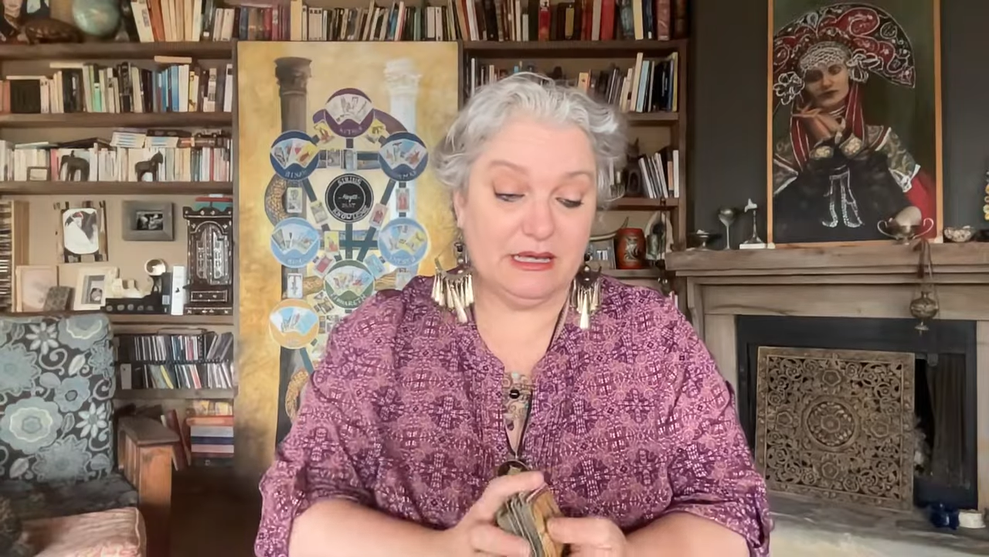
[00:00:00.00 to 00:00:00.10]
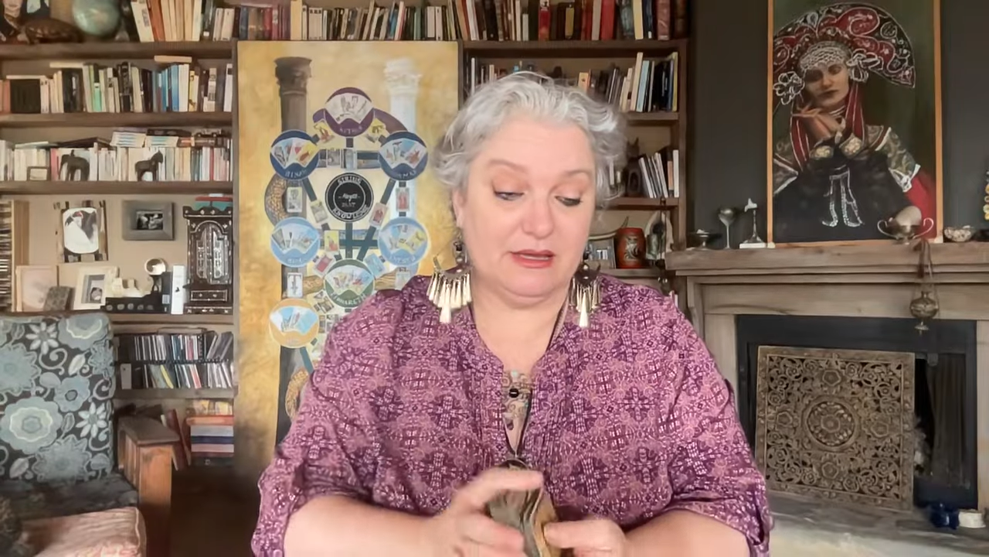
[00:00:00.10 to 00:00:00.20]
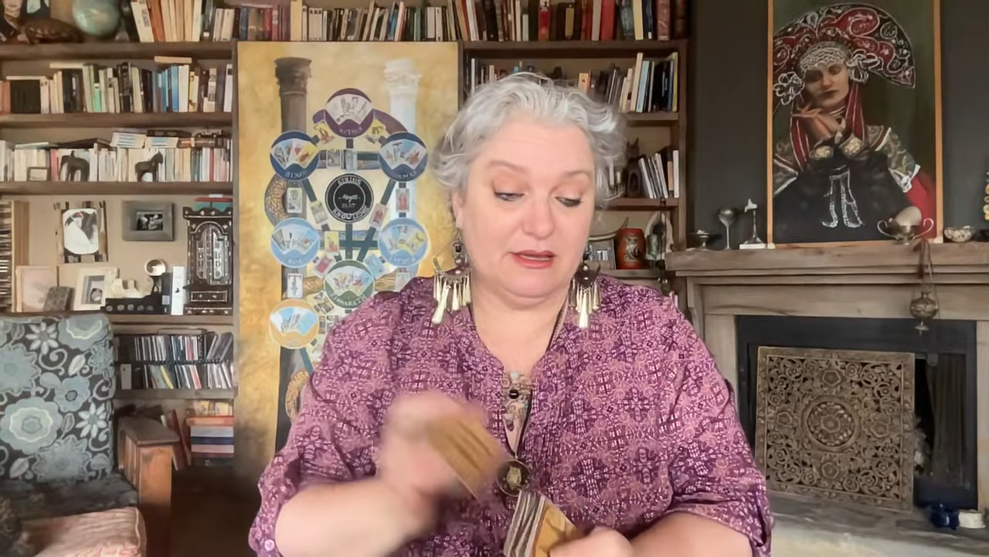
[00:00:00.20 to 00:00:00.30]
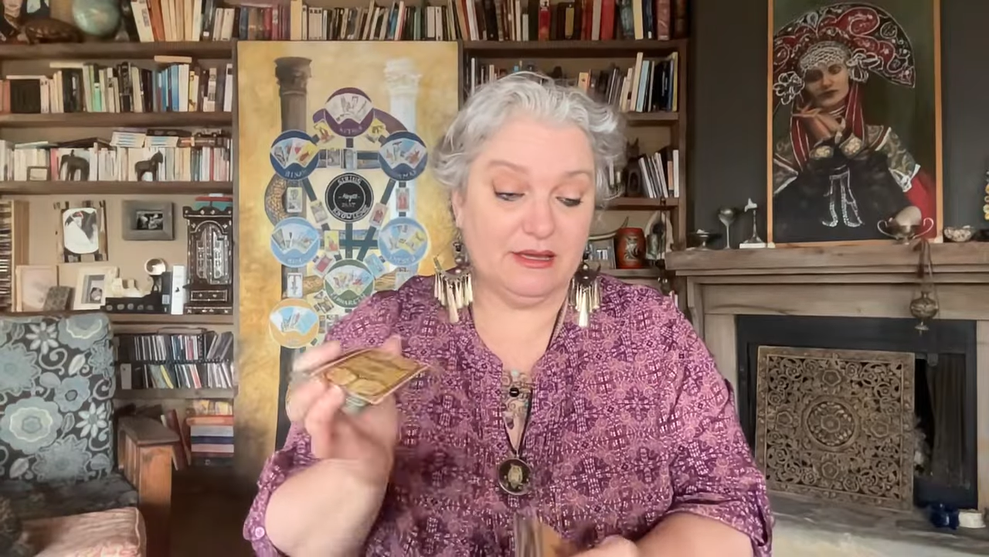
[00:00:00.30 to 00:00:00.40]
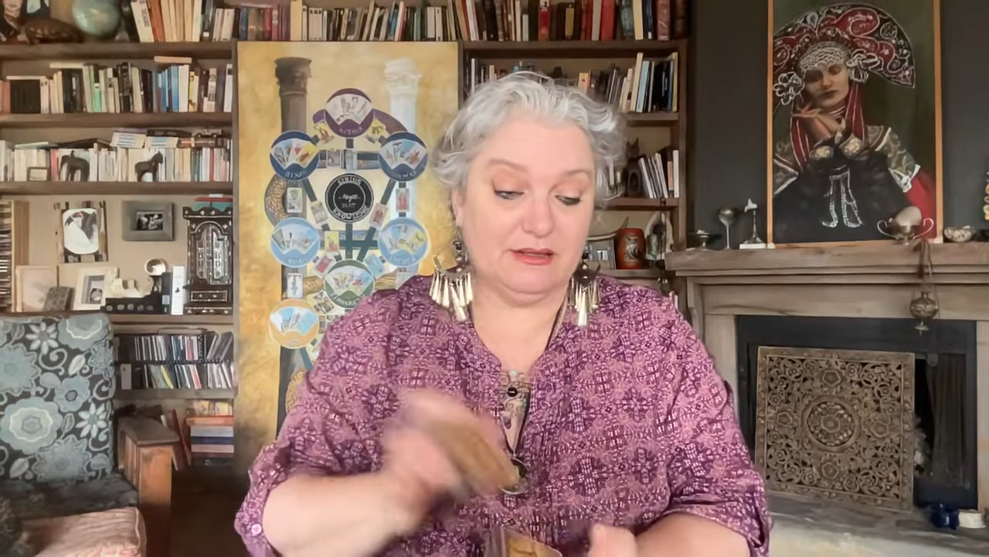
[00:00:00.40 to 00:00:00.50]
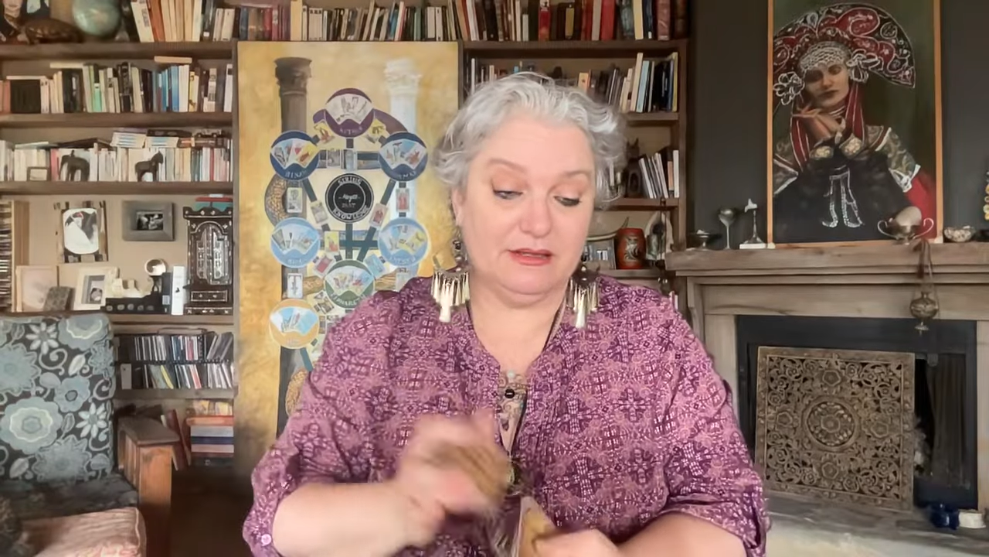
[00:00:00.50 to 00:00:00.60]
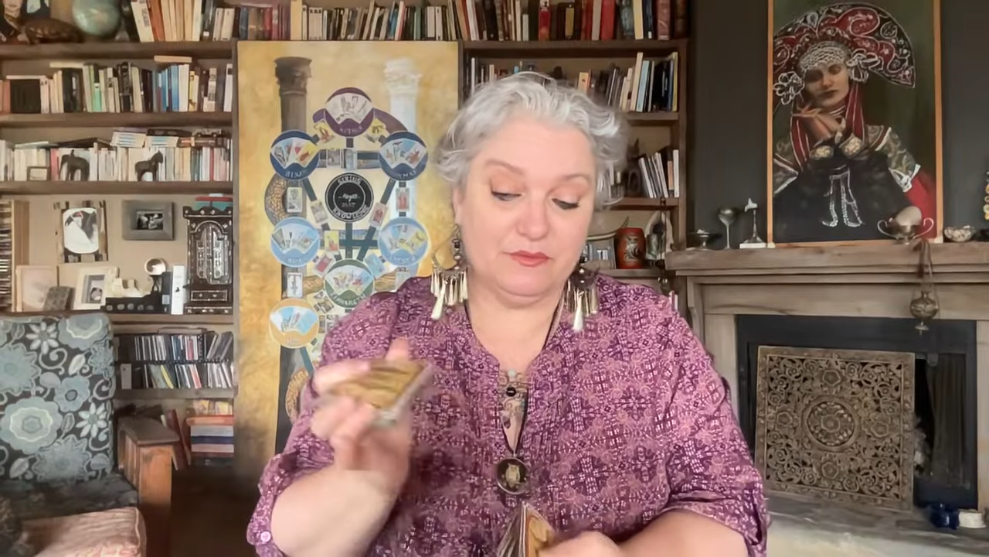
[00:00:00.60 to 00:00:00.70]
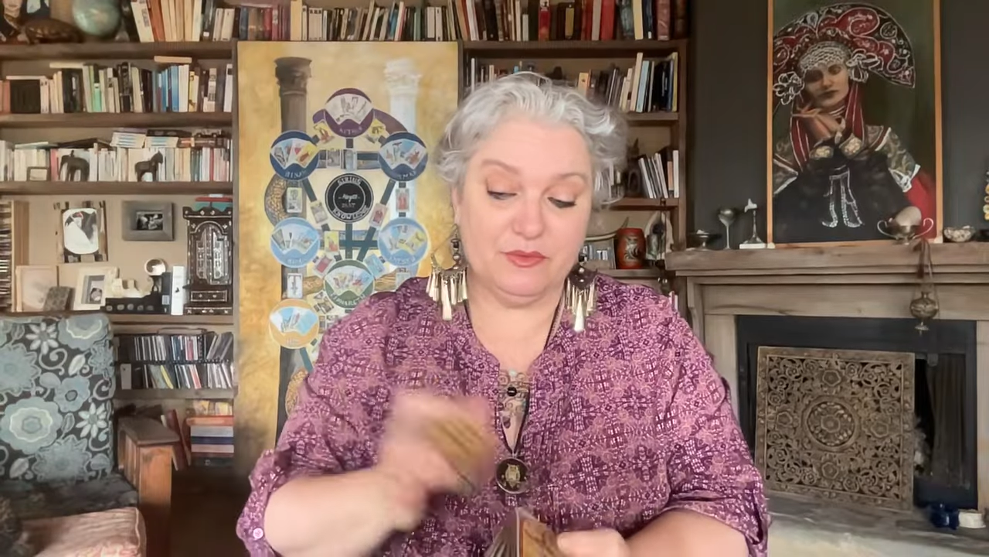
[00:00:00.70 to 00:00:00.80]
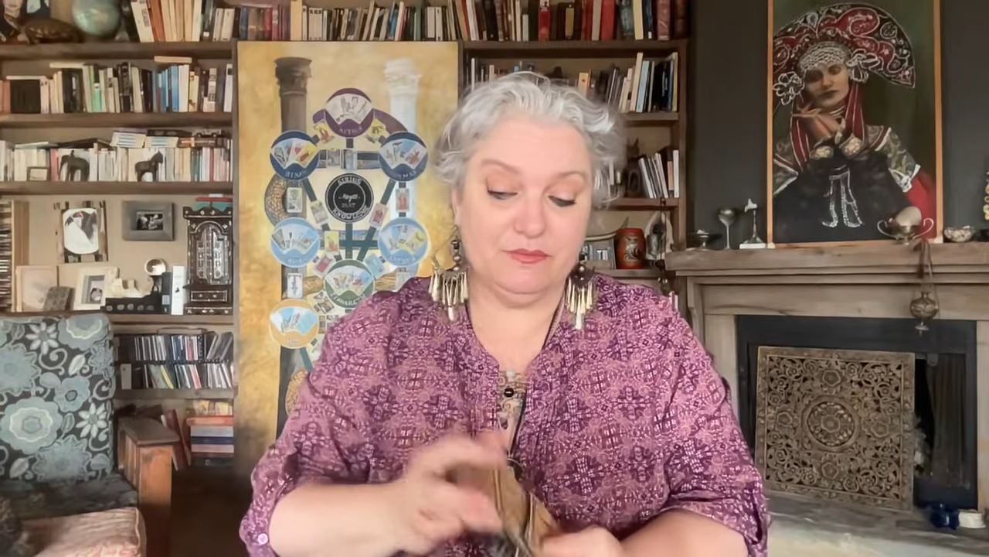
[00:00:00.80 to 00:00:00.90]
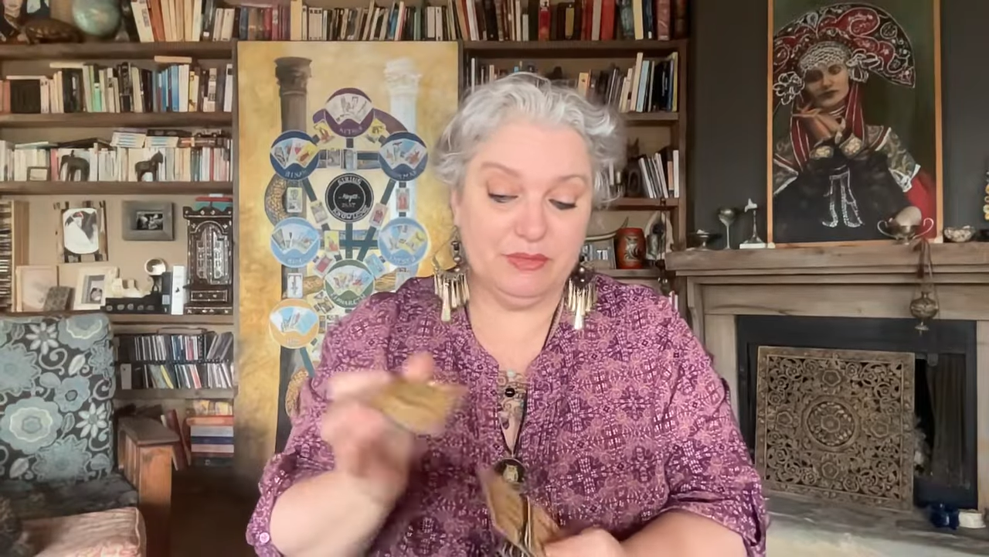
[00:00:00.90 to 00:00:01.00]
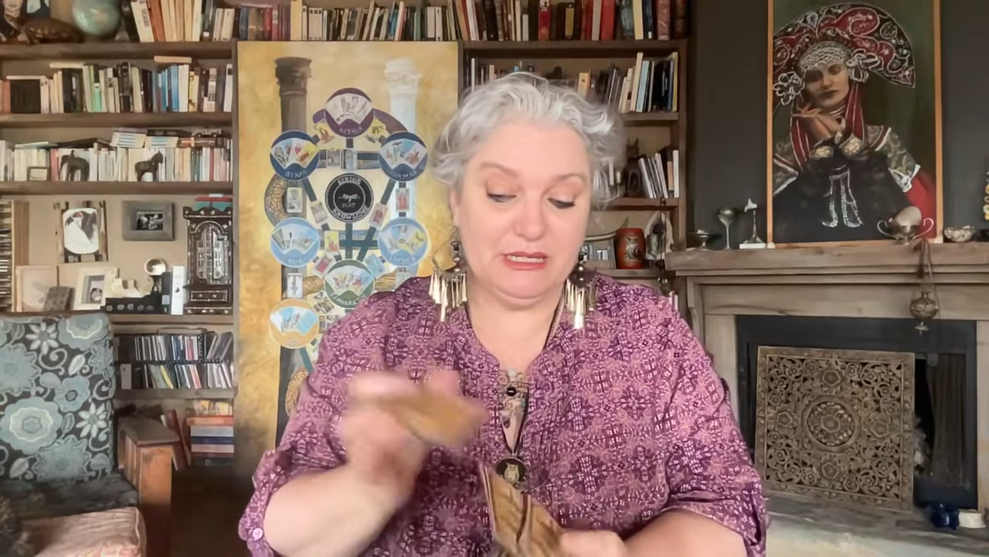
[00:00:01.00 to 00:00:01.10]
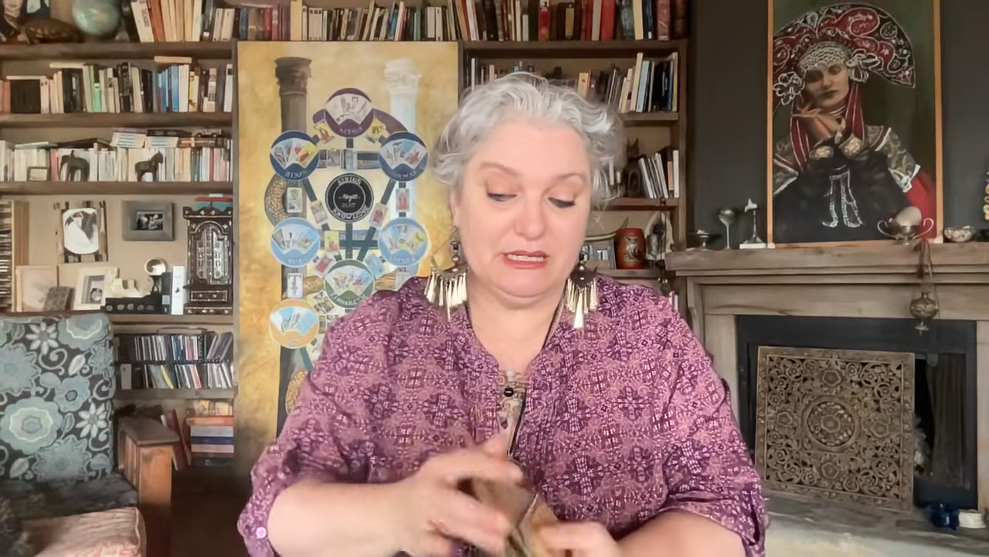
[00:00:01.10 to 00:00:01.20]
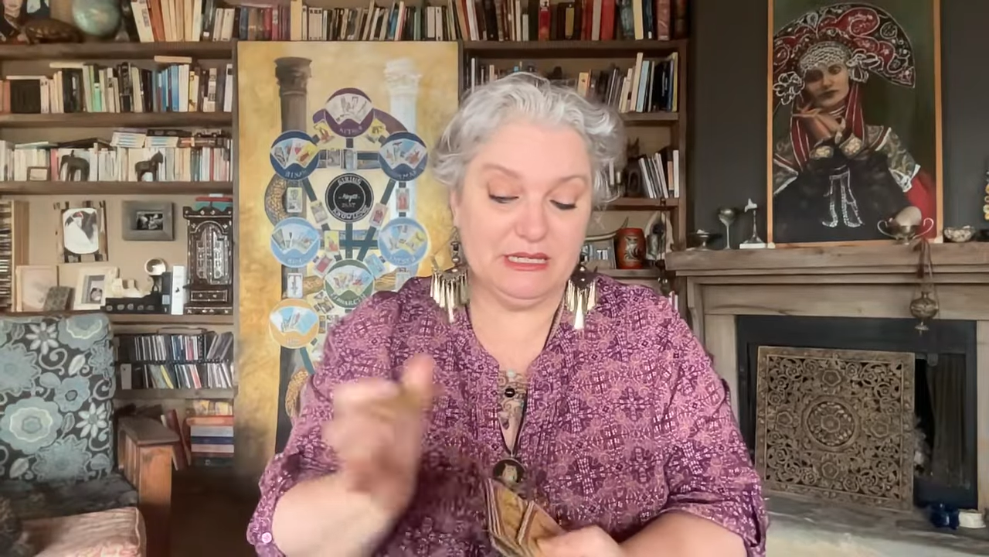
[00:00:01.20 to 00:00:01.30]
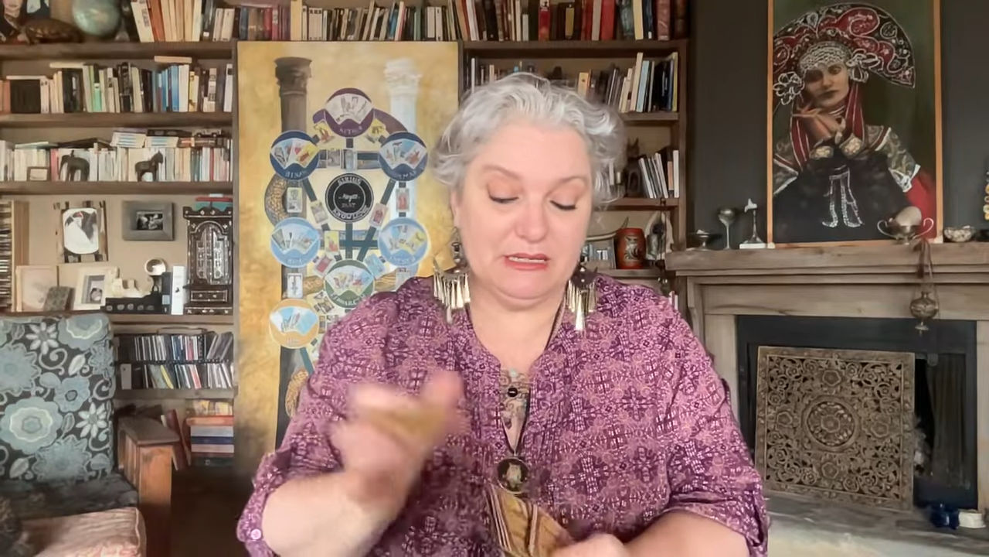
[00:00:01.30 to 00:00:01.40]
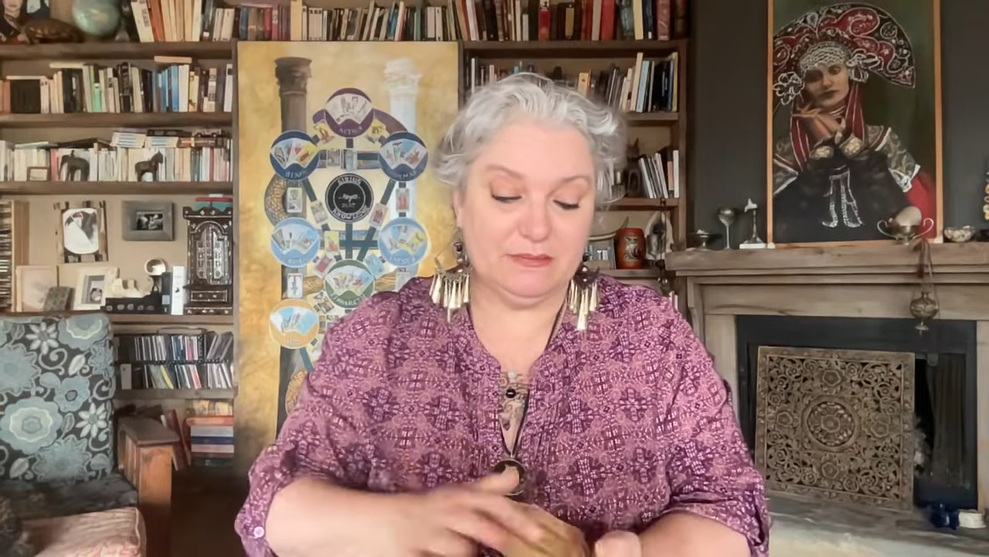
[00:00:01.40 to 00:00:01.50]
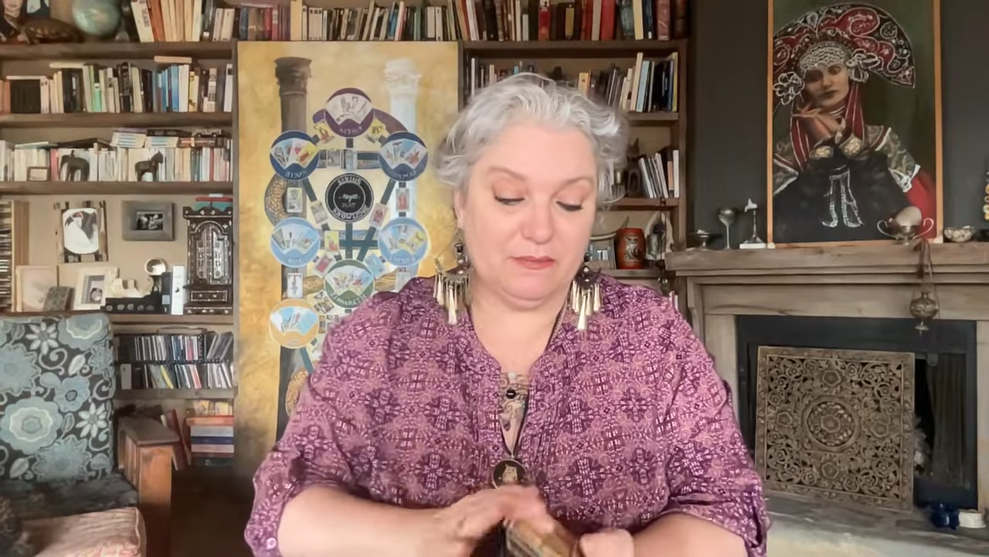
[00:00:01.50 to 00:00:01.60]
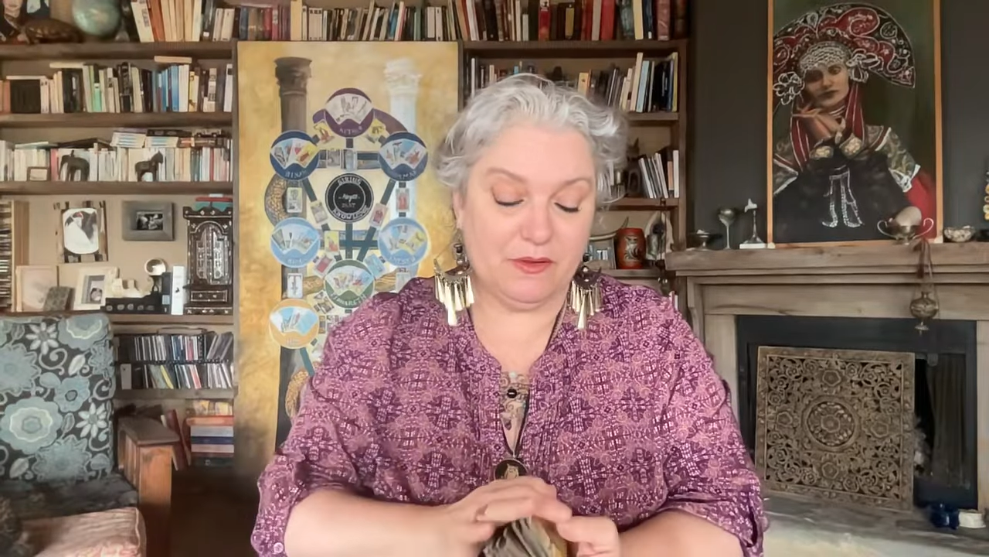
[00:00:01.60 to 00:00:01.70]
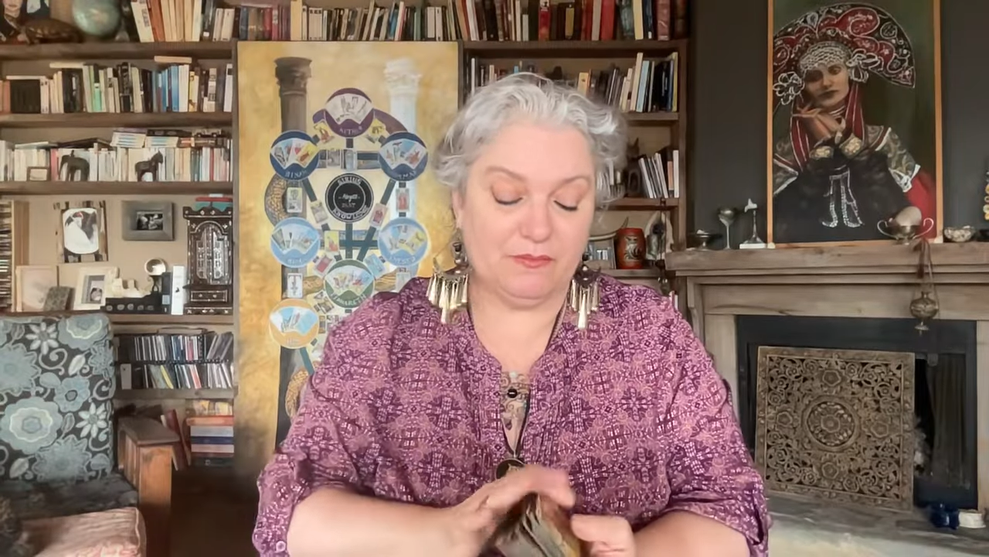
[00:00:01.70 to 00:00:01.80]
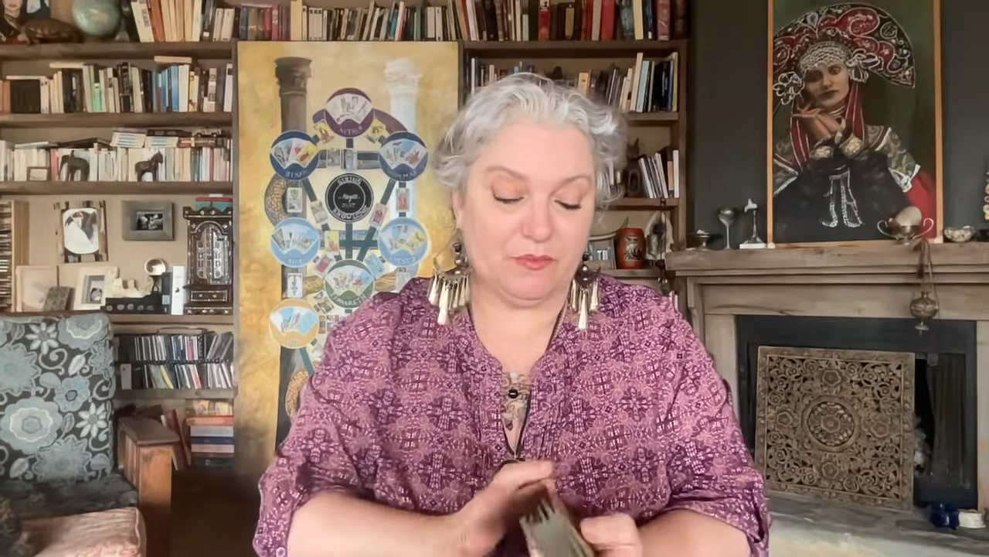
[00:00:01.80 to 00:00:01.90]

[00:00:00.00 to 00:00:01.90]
uh, there wouldn't be any uh,